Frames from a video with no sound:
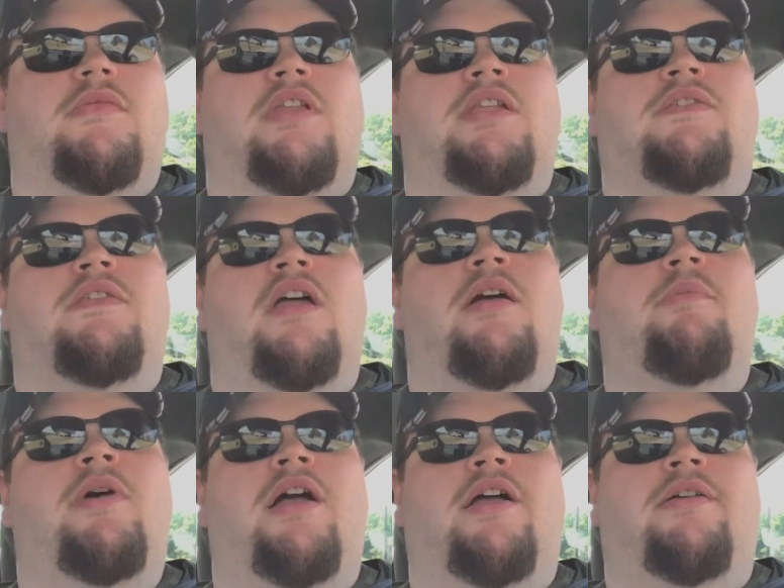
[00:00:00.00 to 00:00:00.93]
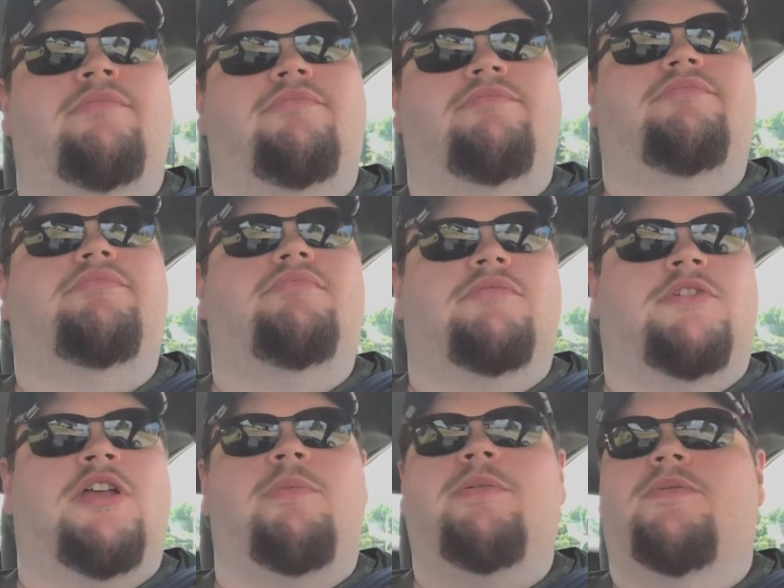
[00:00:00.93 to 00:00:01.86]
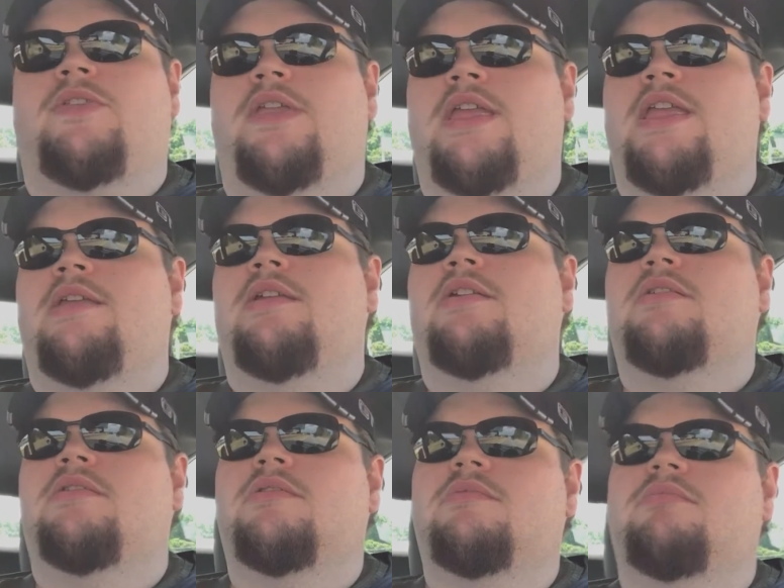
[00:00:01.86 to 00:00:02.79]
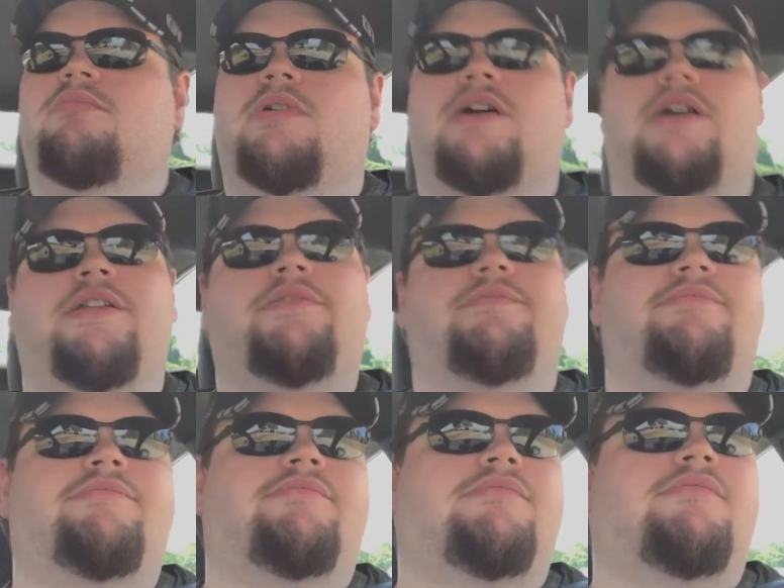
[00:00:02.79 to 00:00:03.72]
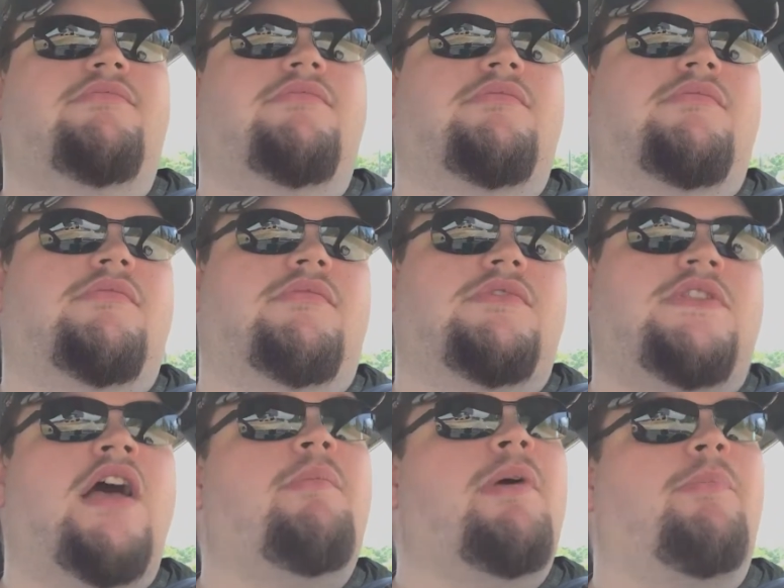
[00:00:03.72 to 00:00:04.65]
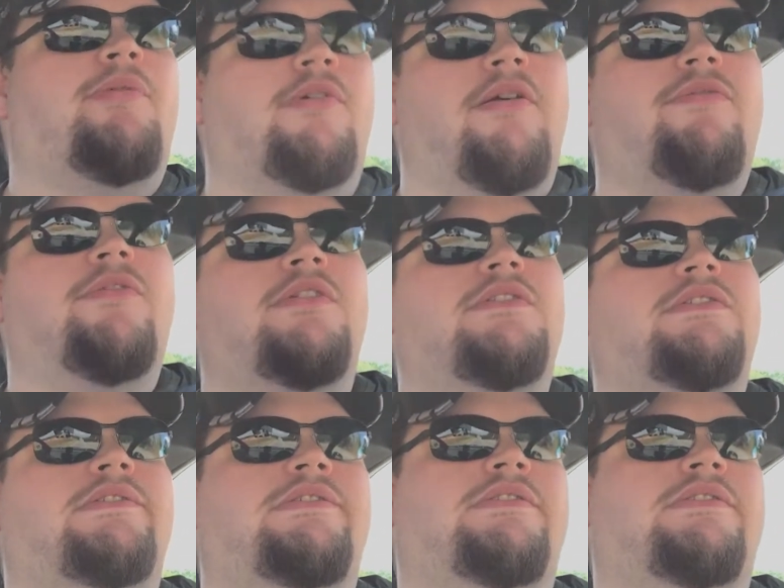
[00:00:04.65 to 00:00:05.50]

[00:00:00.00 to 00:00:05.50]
it's not my cup of tea, but it's not my preference.